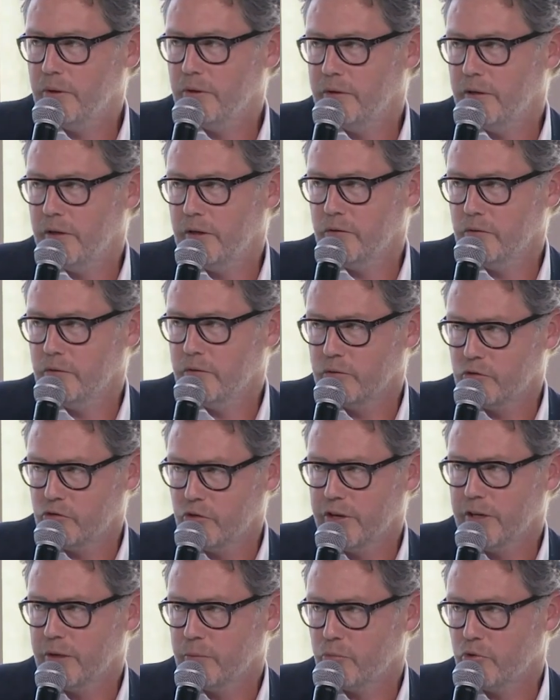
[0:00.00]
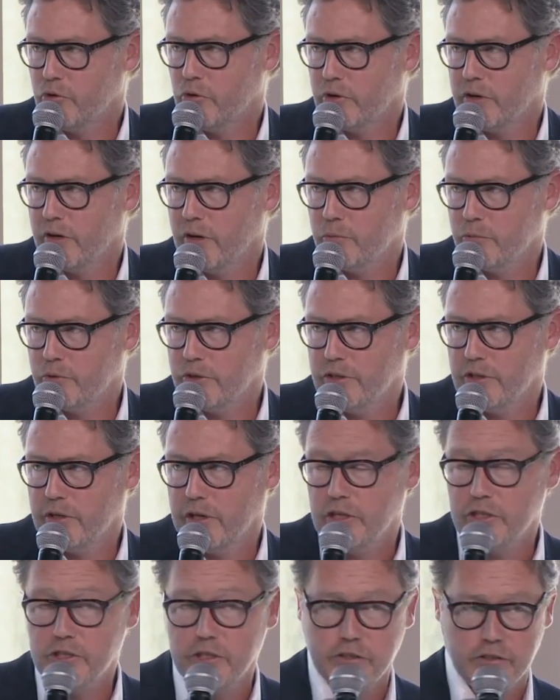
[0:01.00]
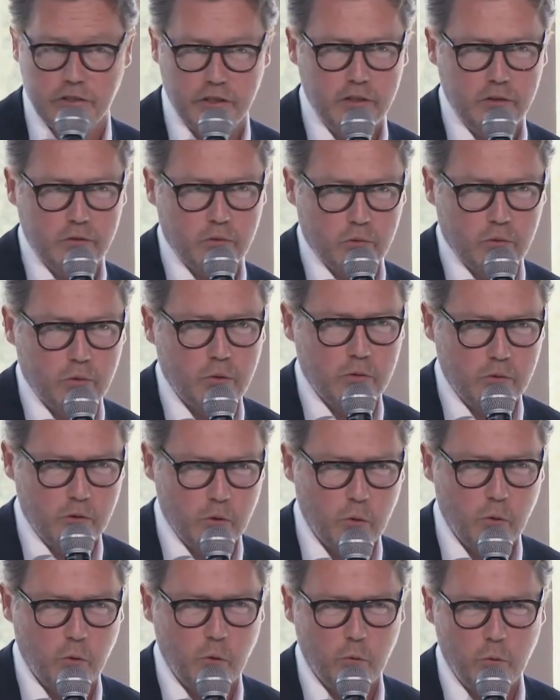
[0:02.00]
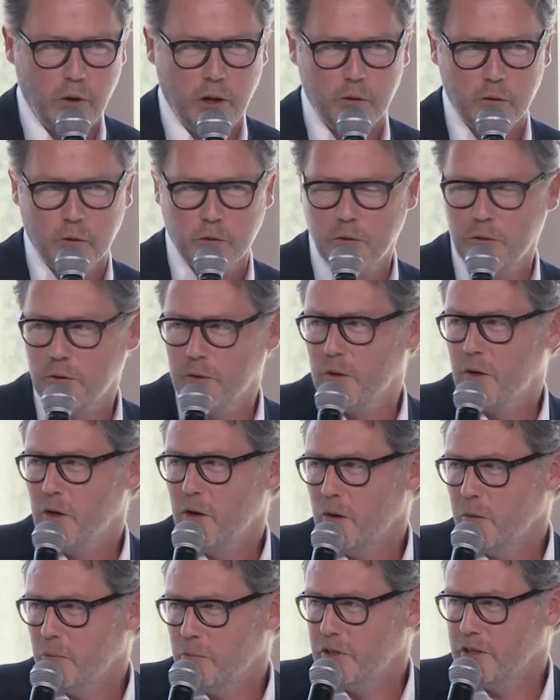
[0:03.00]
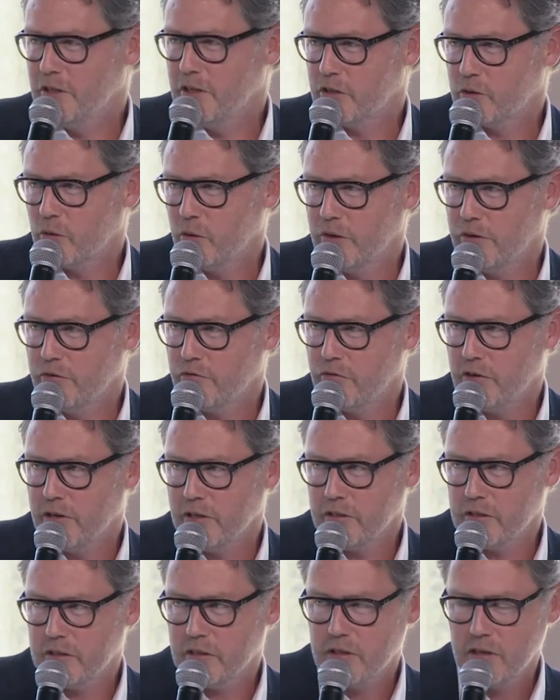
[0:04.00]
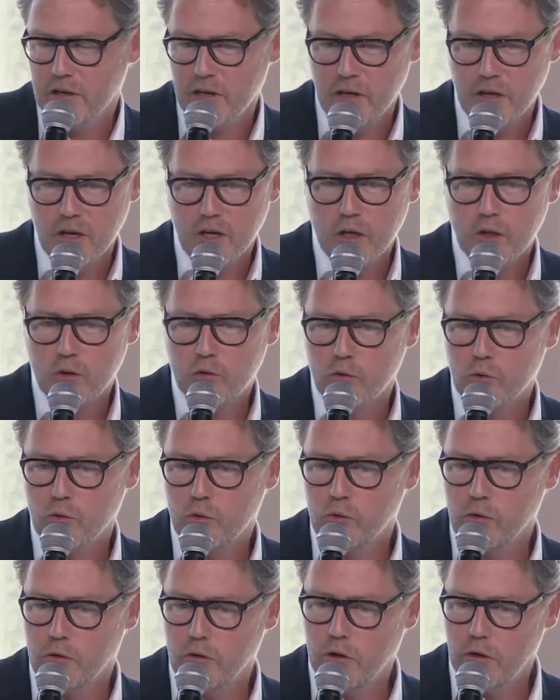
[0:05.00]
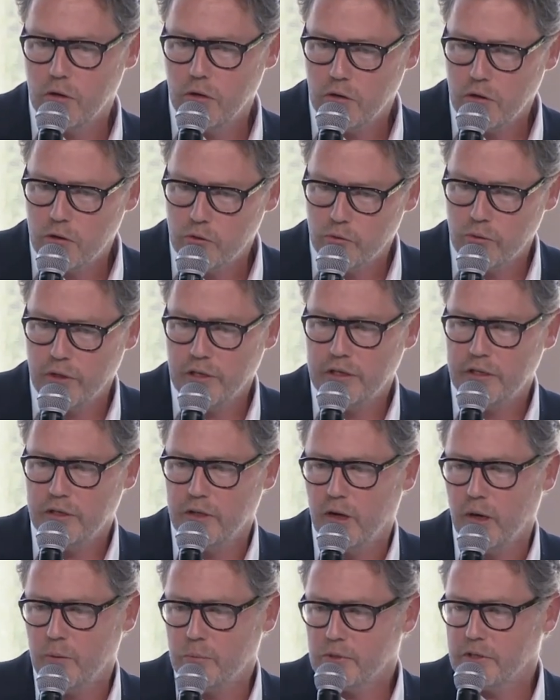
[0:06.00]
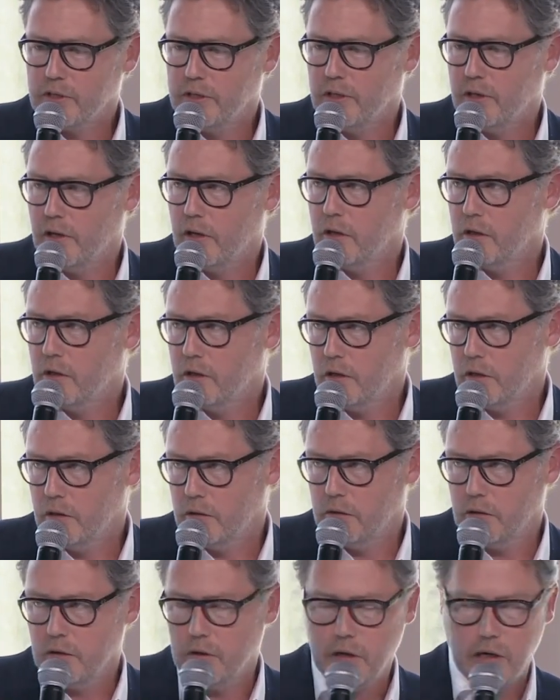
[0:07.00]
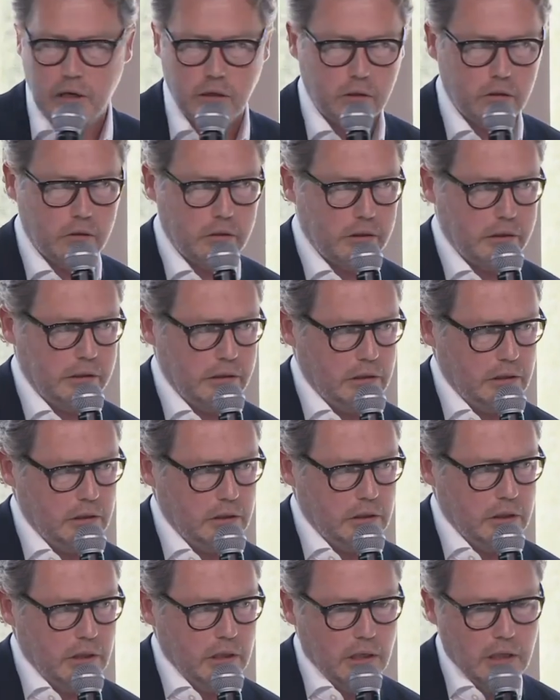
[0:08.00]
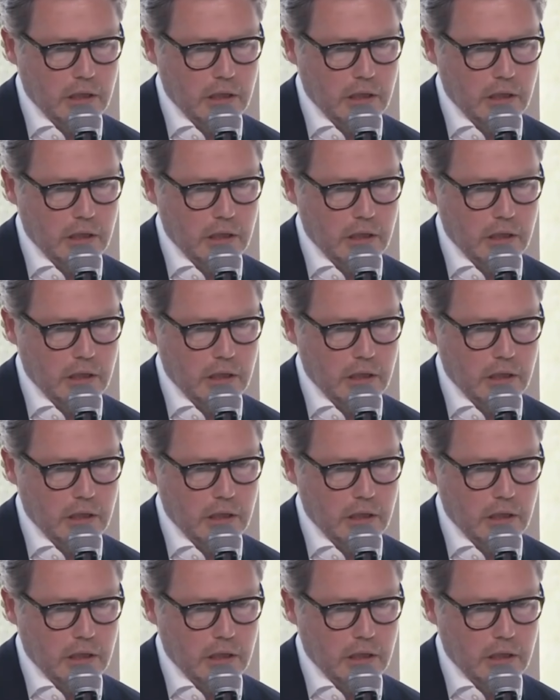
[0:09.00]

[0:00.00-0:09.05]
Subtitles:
and a training program with HEC, so a well-known business school in France, to really upskill our